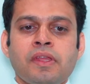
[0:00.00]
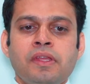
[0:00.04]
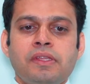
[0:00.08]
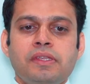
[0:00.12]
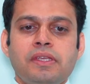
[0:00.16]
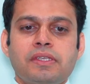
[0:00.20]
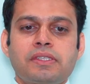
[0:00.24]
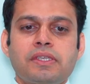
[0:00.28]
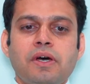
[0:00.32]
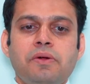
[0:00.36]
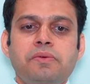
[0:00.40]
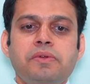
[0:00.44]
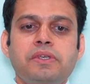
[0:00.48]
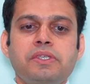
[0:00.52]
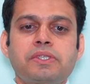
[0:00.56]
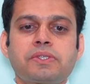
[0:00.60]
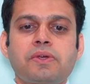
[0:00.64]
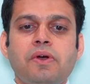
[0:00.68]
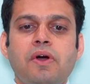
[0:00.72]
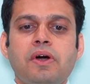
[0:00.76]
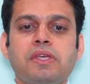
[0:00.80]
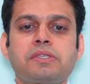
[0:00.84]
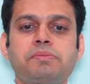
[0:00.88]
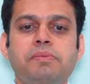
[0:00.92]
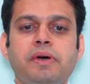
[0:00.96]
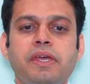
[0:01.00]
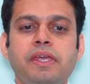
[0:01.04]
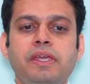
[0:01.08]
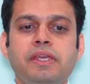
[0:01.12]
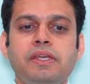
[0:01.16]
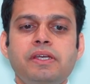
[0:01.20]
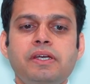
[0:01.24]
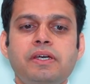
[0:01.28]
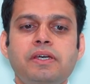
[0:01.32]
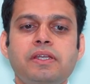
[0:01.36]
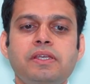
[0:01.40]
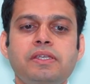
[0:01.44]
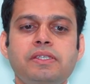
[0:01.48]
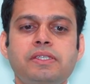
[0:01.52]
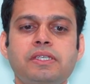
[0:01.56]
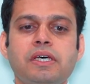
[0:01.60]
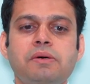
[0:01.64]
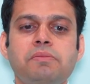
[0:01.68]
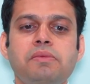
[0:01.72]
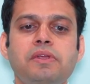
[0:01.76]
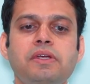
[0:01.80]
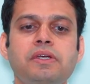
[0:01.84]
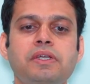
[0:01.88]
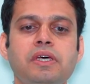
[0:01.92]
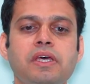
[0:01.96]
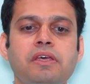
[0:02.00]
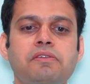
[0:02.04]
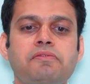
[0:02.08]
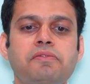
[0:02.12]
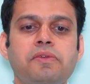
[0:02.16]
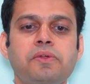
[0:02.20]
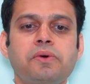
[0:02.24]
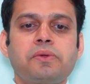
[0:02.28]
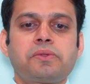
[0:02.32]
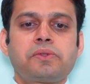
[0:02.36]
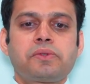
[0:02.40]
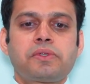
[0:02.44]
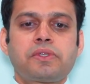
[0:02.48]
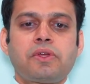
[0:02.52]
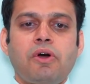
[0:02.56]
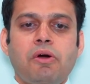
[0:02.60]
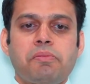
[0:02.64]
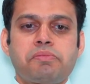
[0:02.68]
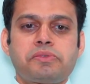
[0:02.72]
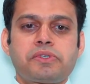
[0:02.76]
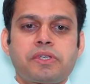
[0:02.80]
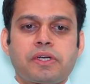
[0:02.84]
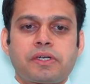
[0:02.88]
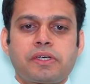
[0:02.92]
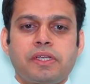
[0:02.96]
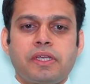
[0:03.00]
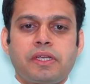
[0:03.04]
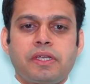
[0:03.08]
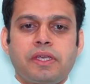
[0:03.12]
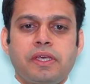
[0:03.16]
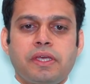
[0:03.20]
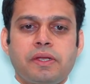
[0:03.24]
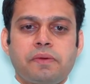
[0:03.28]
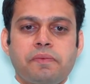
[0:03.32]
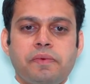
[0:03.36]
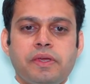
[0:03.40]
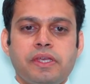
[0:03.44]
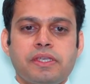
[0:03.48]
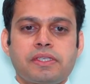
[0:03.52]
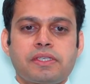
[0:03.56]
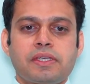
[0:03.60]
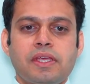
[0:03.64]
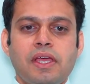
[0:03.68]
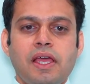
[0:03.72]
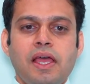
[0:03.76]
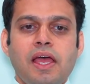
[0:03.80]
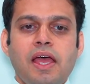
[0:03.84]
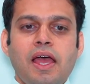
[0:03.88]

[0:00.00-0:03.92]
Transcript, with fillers: The sound is caused by increased turbulent airflow through the obstructed airways,